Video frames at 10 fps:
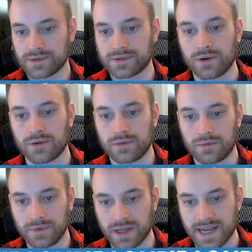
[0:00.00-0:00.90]
So
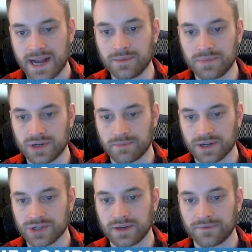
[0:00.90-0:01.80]
we attack the bishop
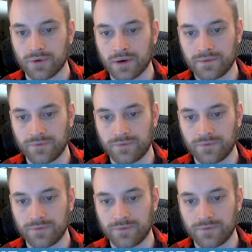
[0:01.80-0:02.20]
on g4,